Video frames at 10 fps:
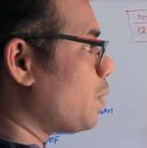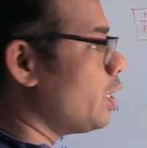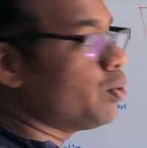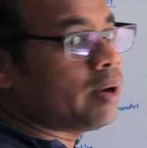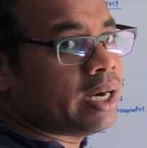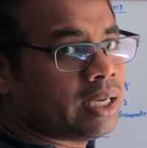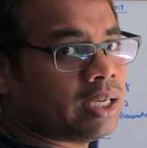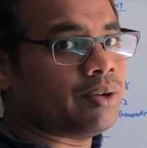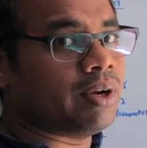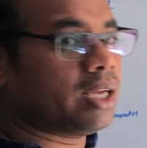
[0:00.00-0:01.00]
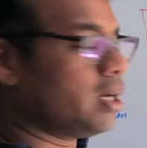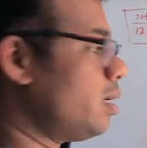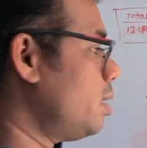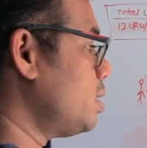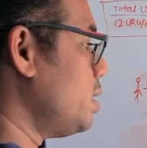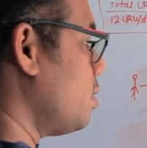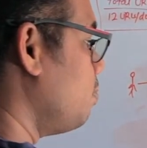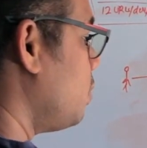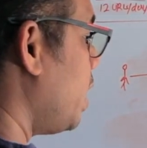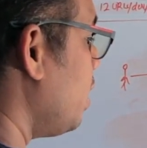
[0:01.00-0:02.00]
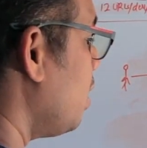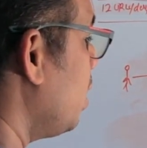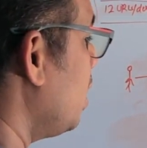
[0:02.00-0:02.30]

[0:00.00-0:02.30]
UID unique system, right?